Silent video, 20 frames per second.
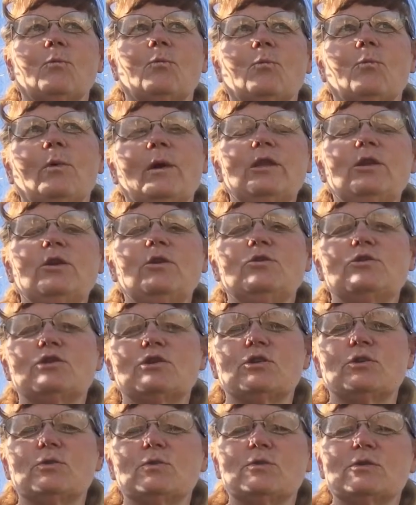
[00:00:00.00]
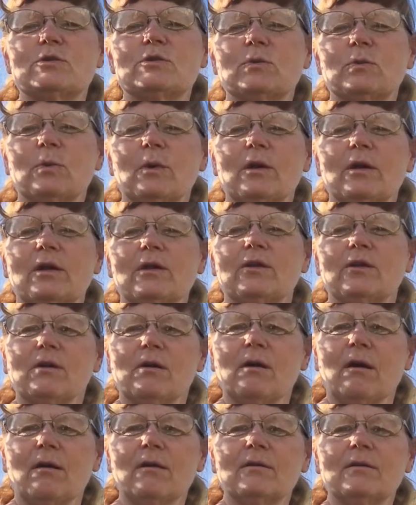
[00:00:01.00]
When you choose to work in your
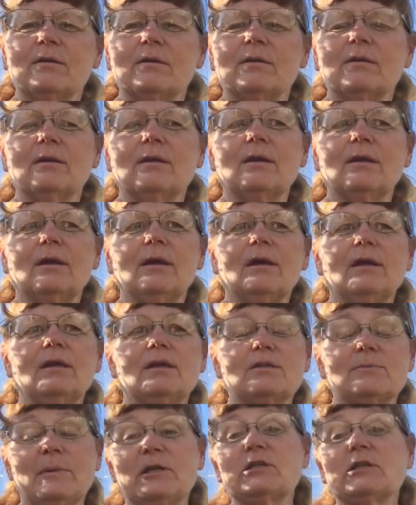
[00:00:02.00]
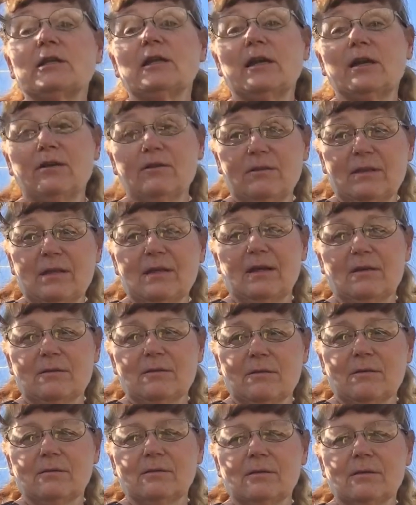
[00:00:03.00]
garden, especially here in the
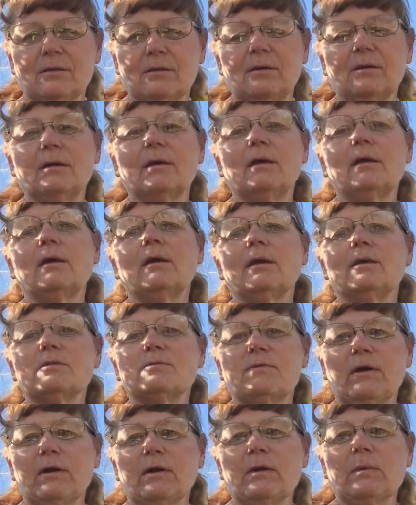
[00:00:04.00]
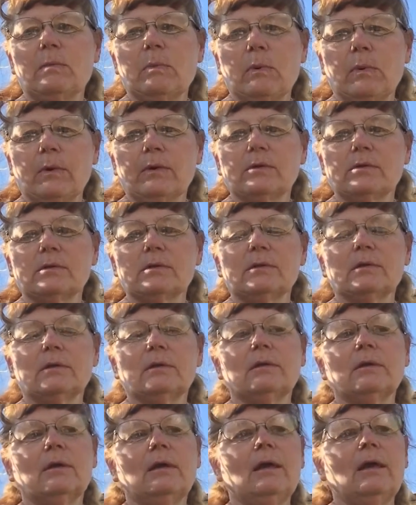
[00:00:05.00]
desert, is very important.
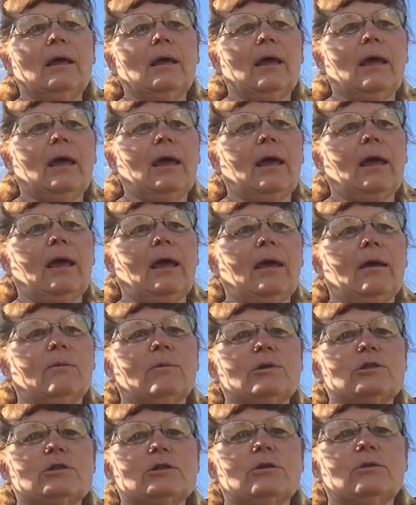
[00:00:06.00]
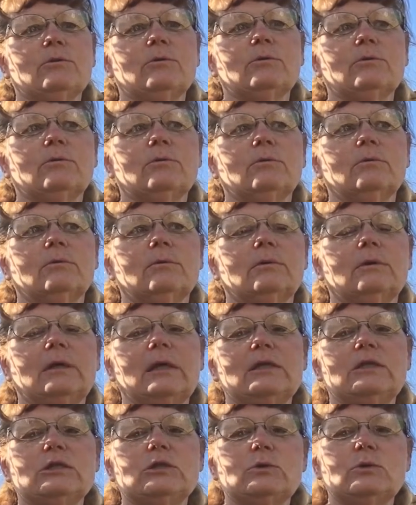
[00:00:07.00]
And what you
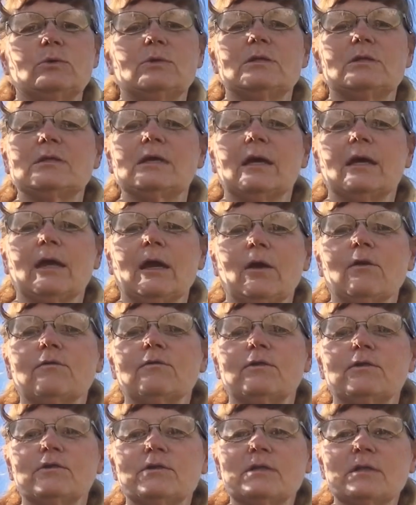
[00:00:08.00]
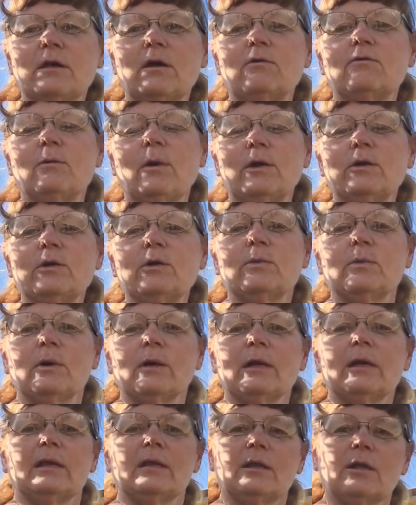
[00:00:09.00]
need to do to take care of yourself while you're
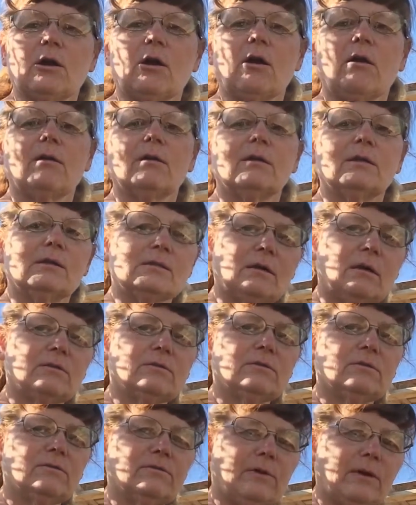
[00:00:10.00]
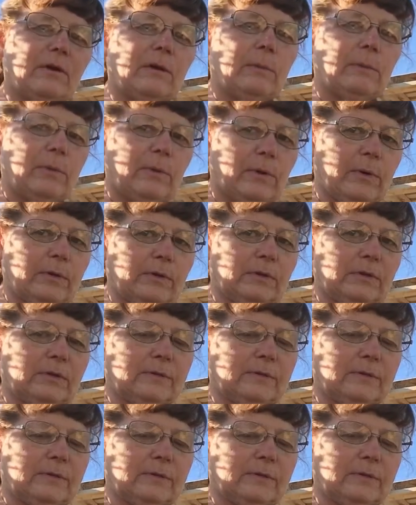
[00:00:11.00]
working in the garden is also very important.